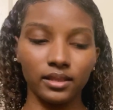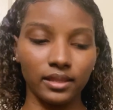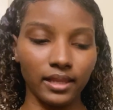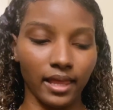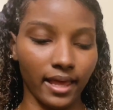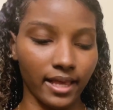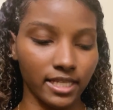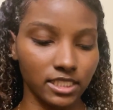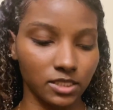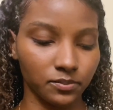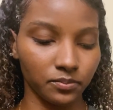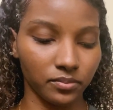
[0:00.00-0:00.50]

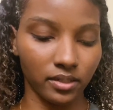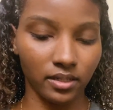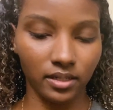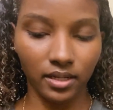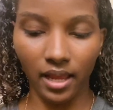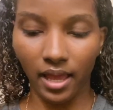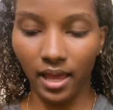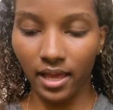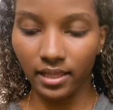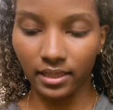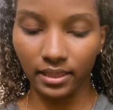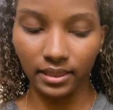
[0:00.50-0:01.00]
last but
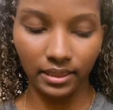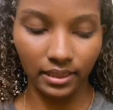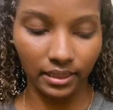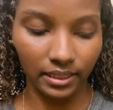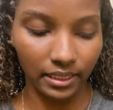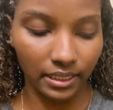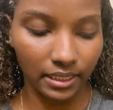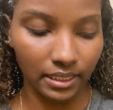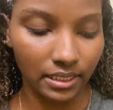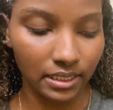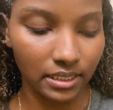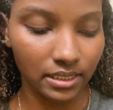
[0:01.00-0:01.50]
not
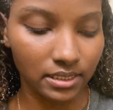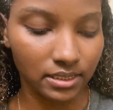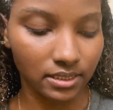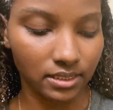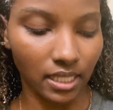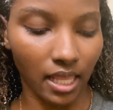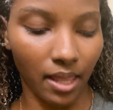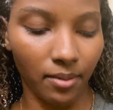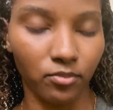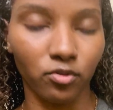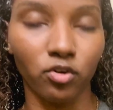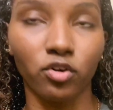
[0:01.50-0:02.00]
least,
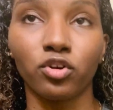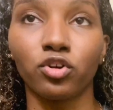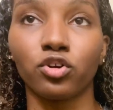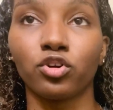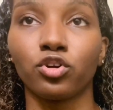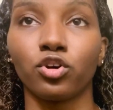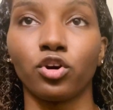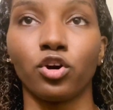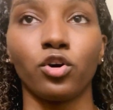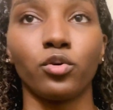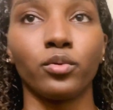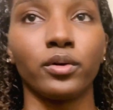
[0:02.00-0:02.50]
I'm gonna
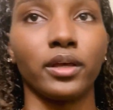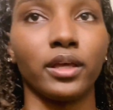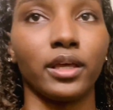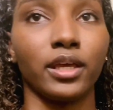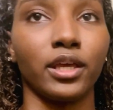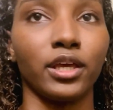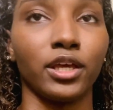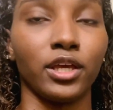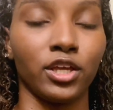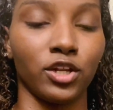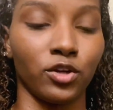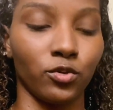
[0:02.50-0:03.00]
go
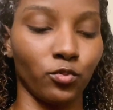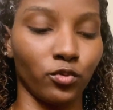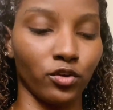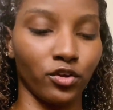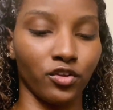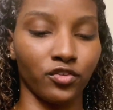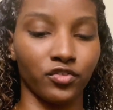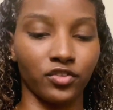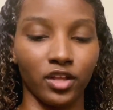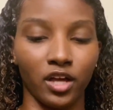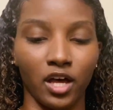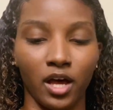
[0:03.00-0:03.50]
in
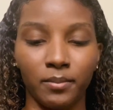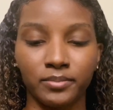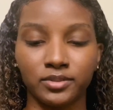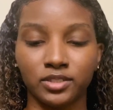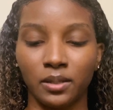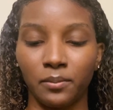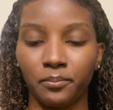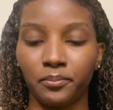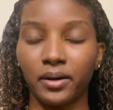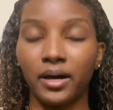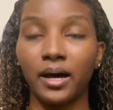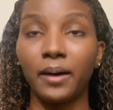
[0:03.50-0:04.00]
with
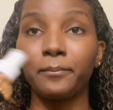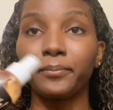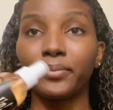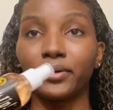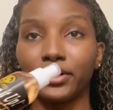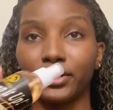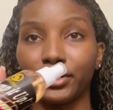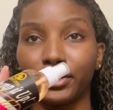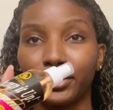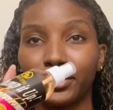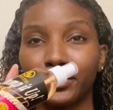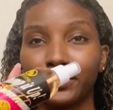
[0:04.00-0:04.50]
some Pump
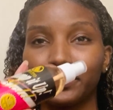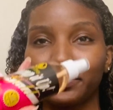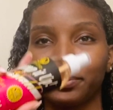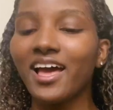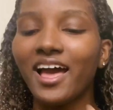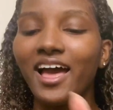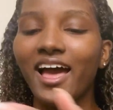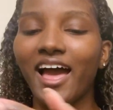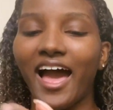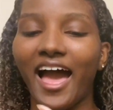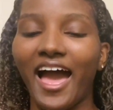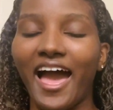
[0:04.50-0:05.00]
It Up.
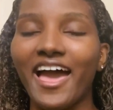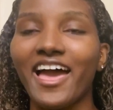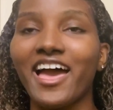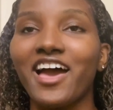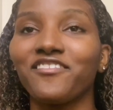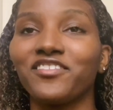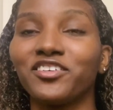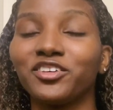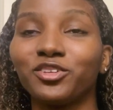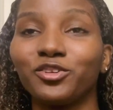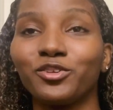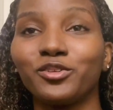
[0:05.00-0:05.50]
I
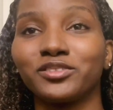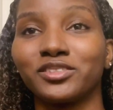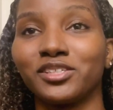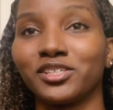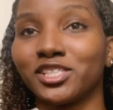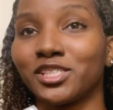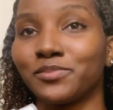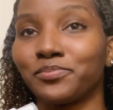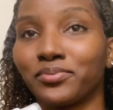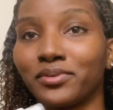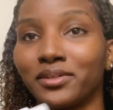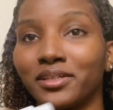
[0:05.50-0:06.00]
haven't used
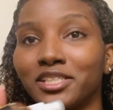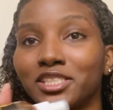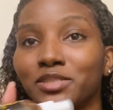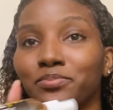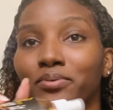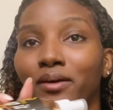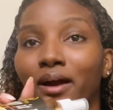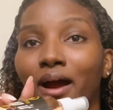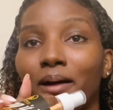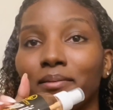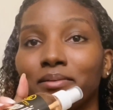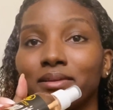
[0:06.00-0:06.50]
this spritz
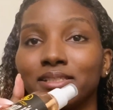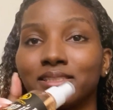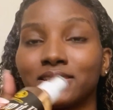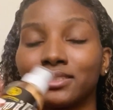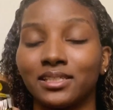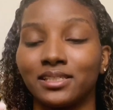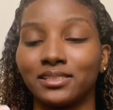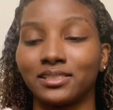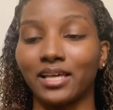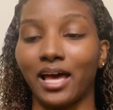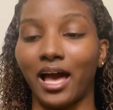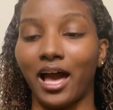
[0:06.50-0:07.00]
probably
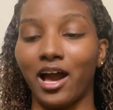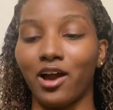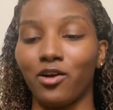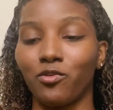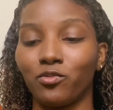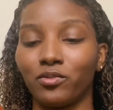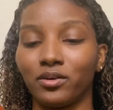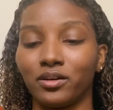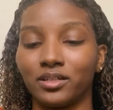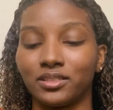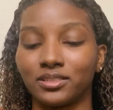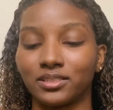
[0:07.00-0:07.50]
since I
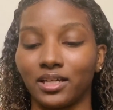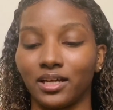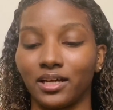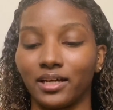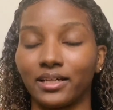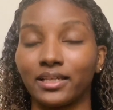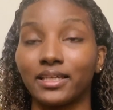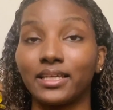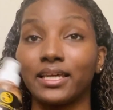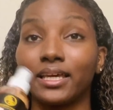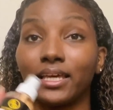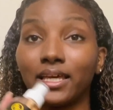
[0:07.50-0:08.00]
was a
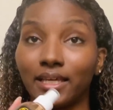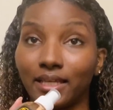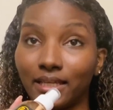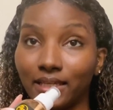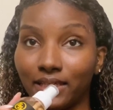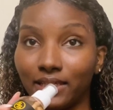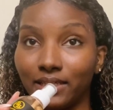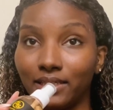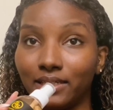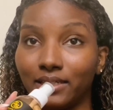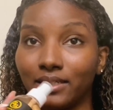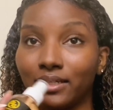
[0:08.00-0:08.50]

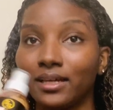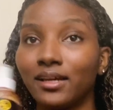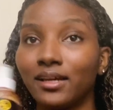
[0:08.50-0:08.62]
kid.